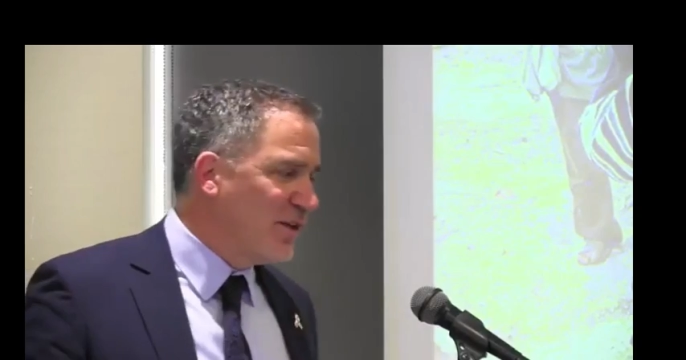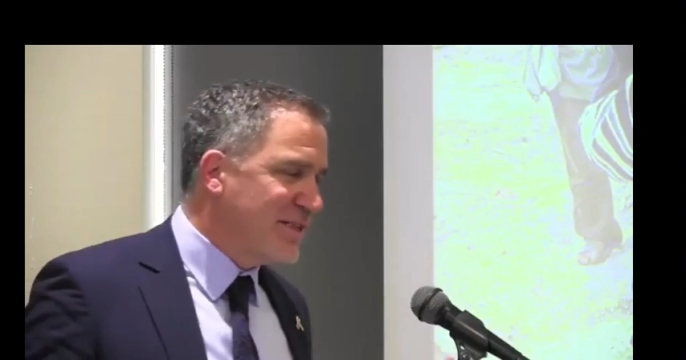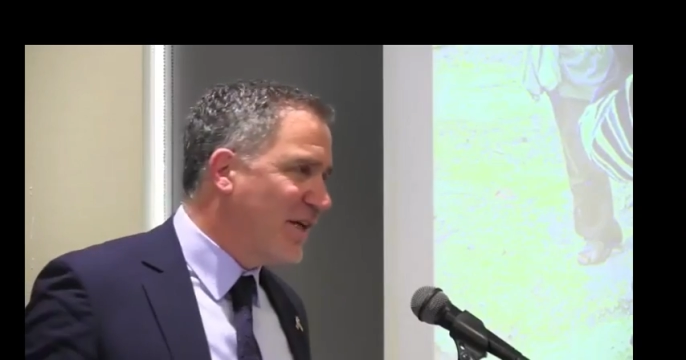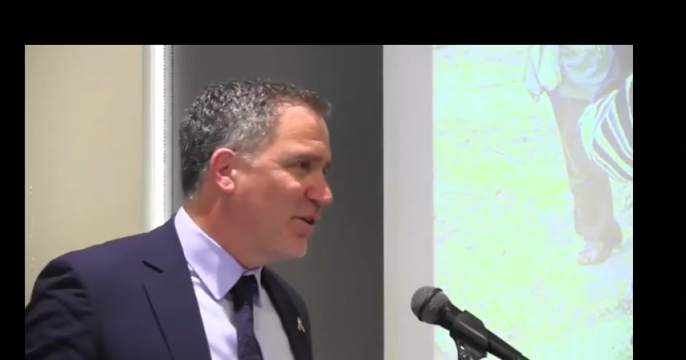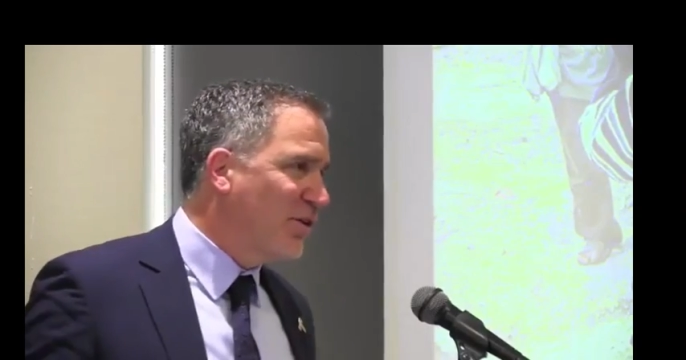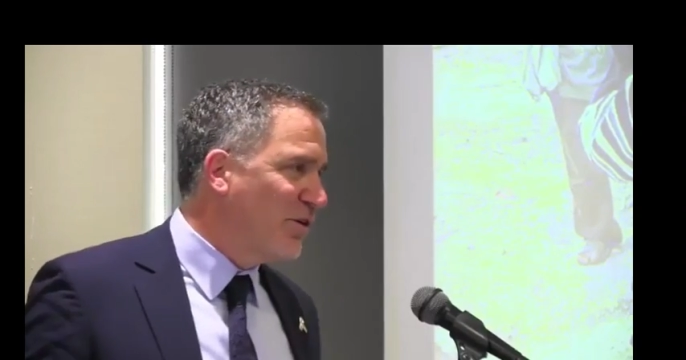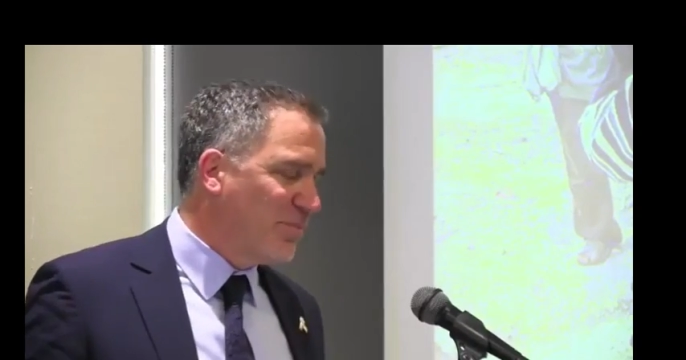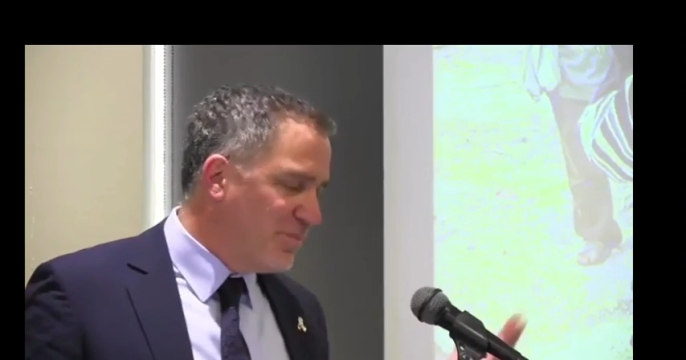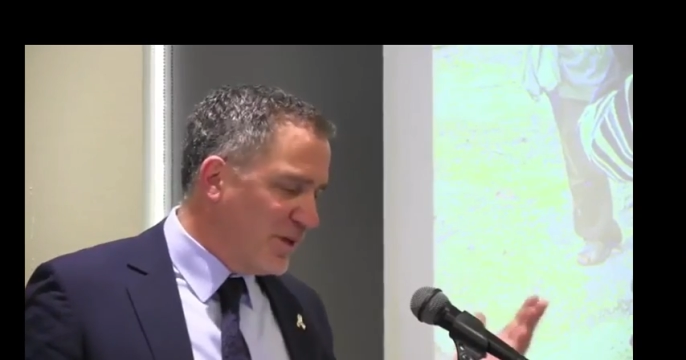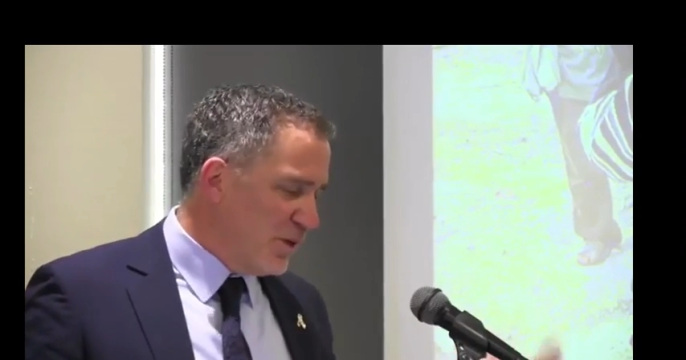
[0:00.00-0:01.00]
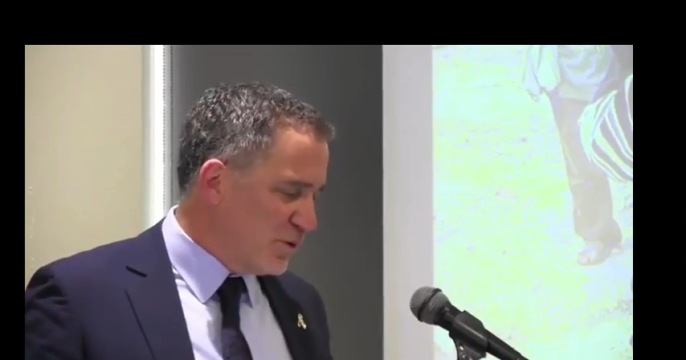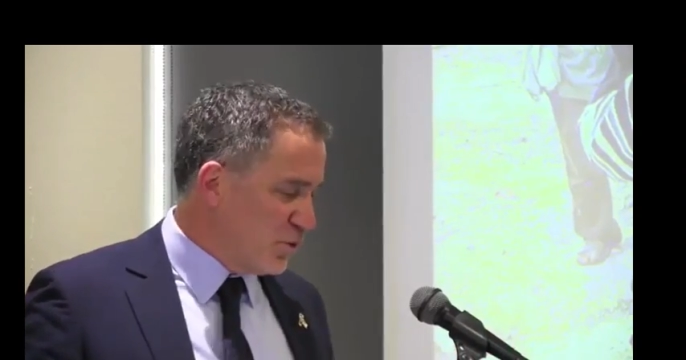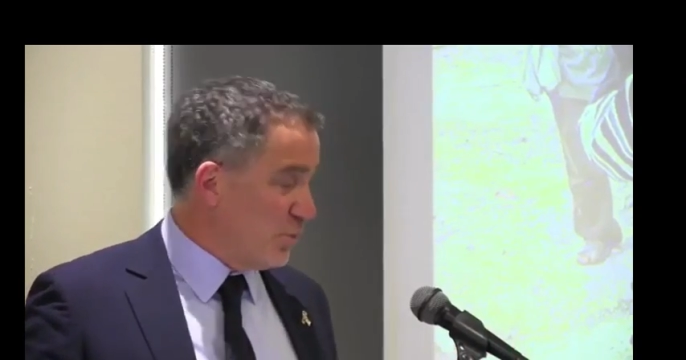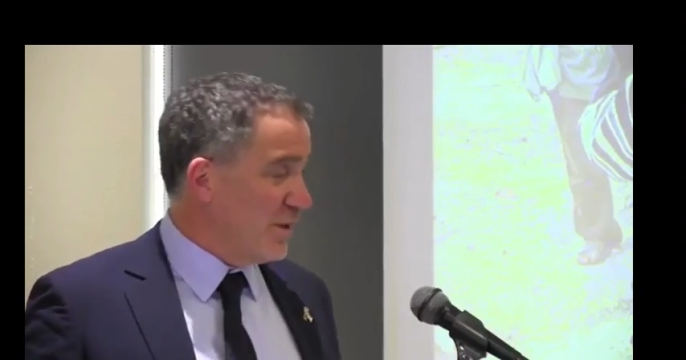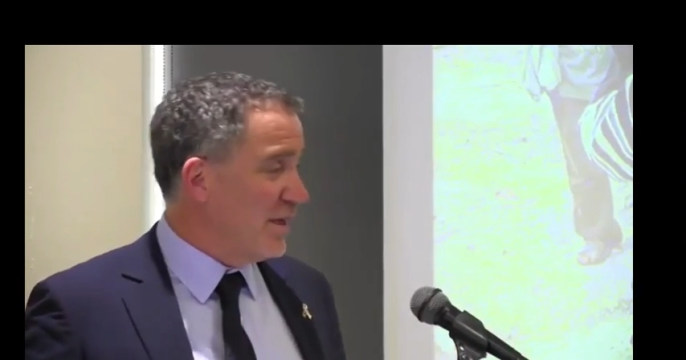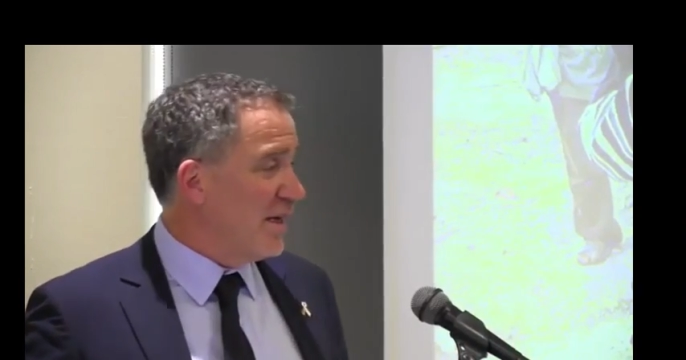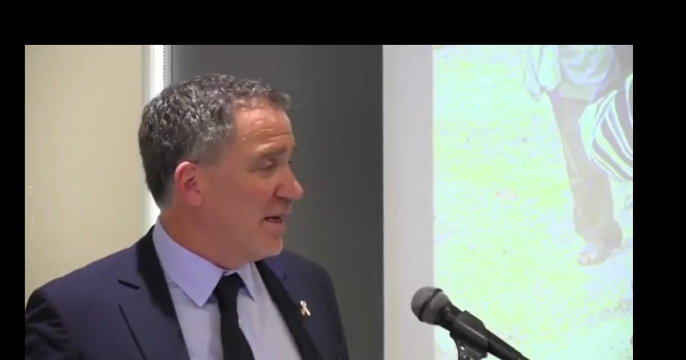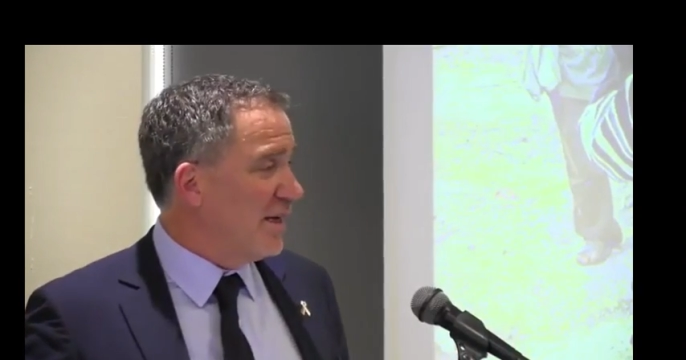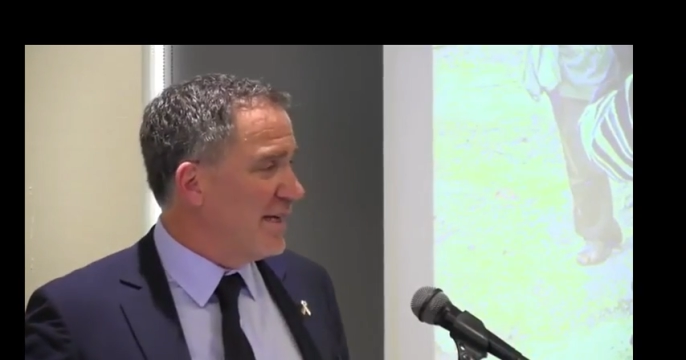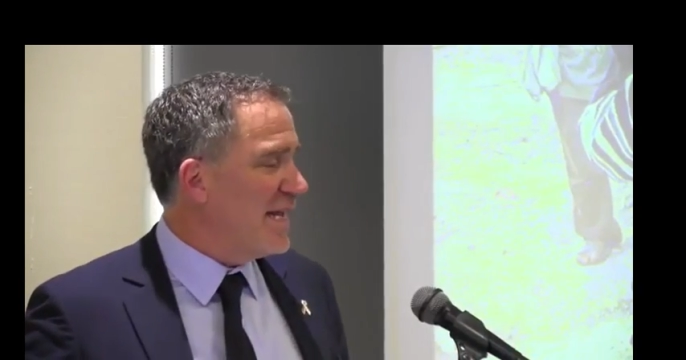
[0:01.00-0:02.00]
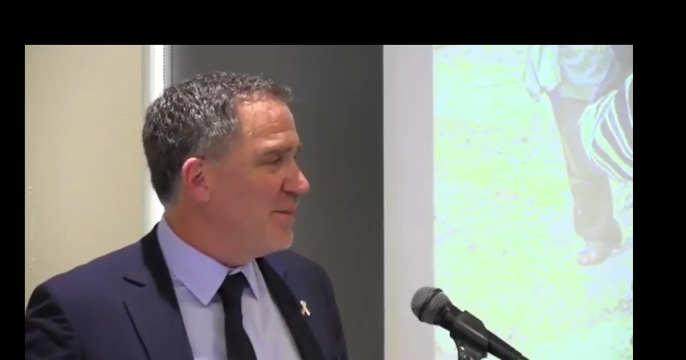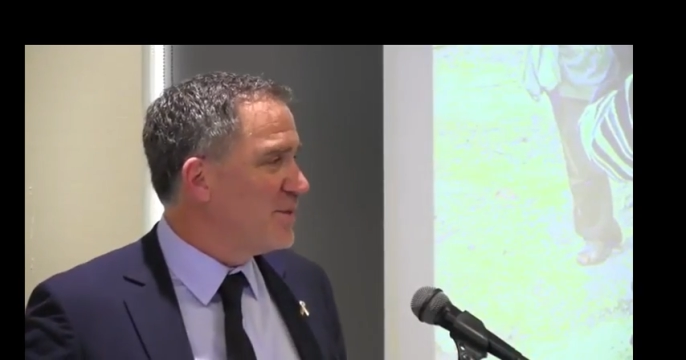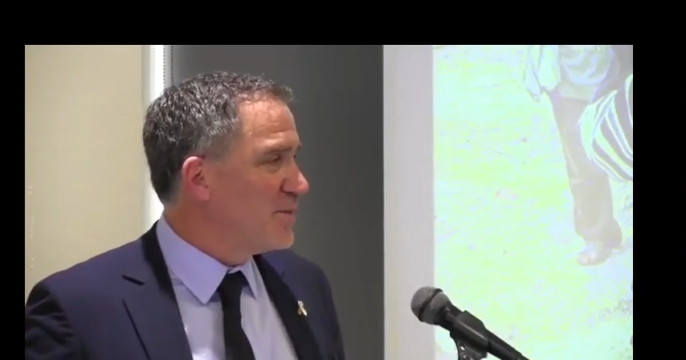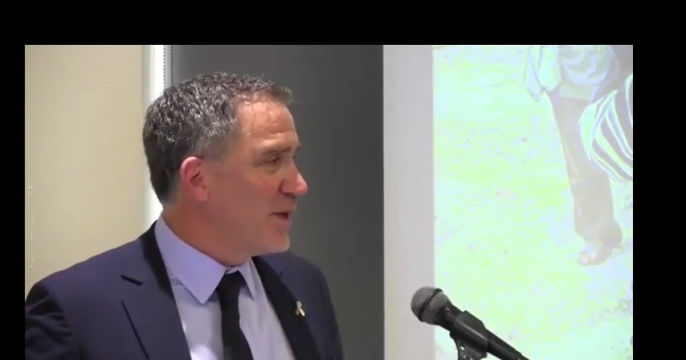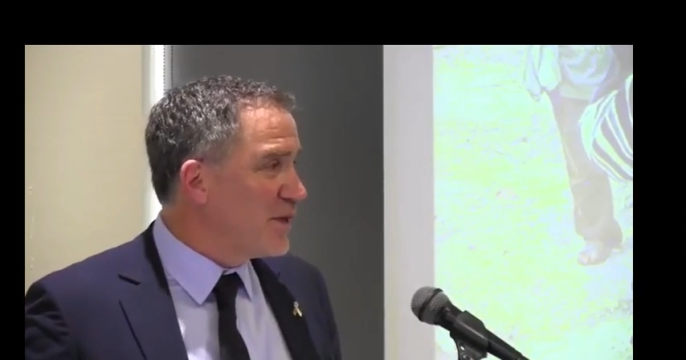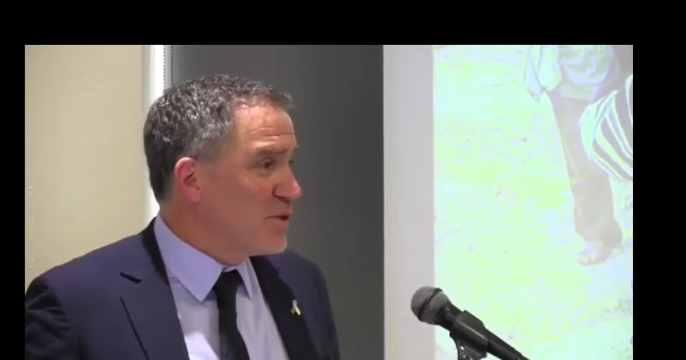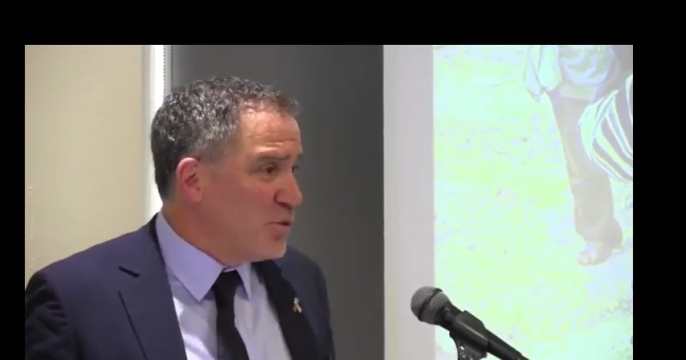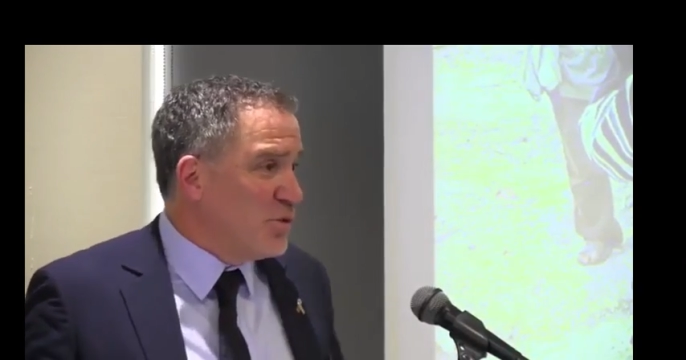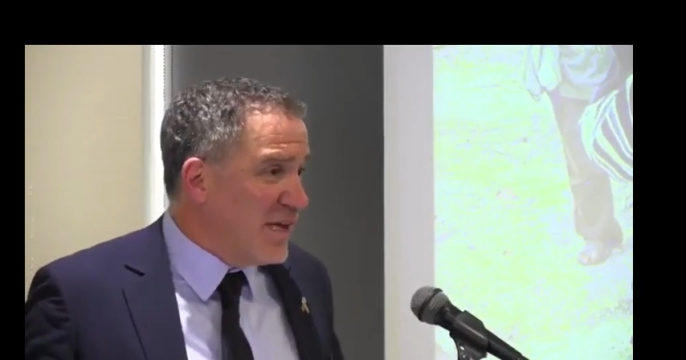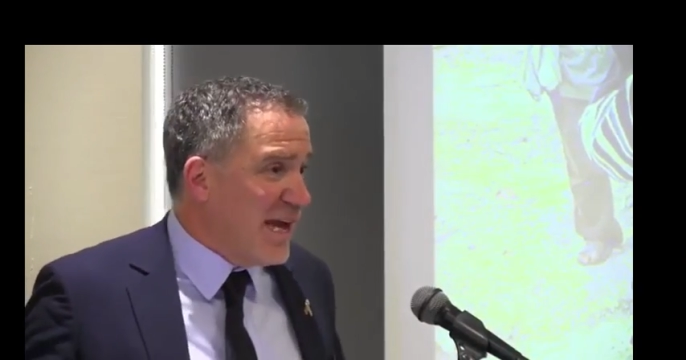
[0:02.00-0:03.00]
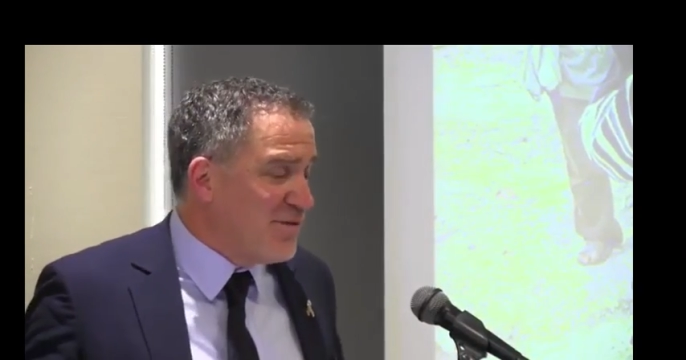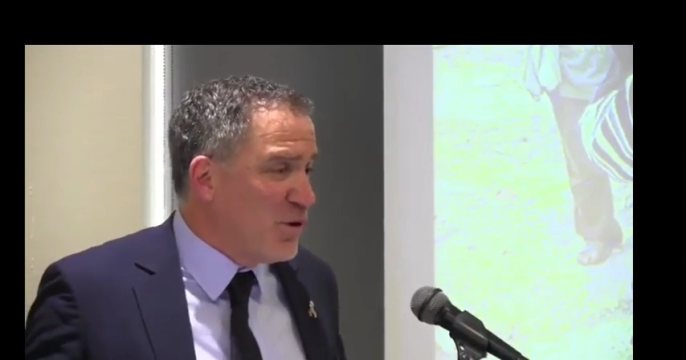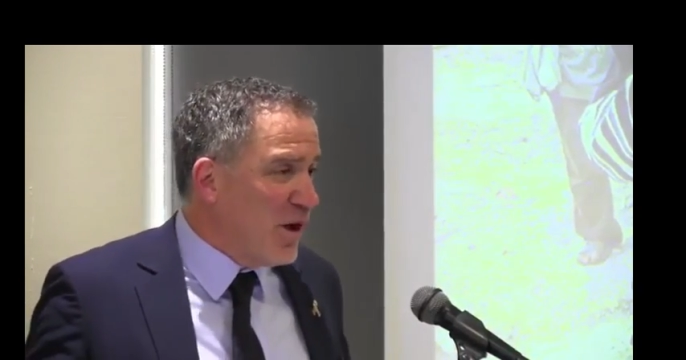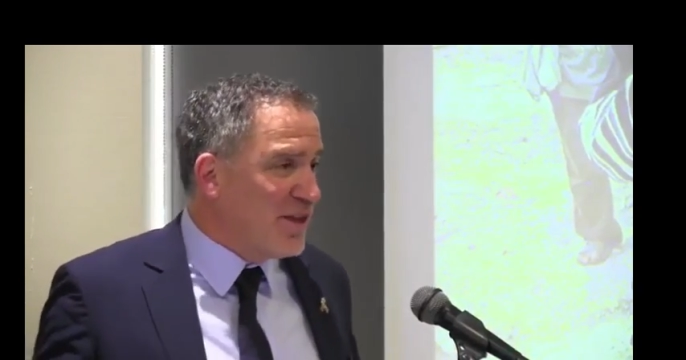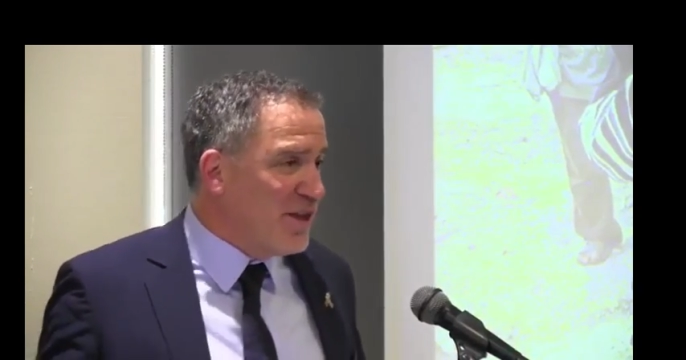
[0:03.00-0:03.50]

these other, you know, stupid names is because they have no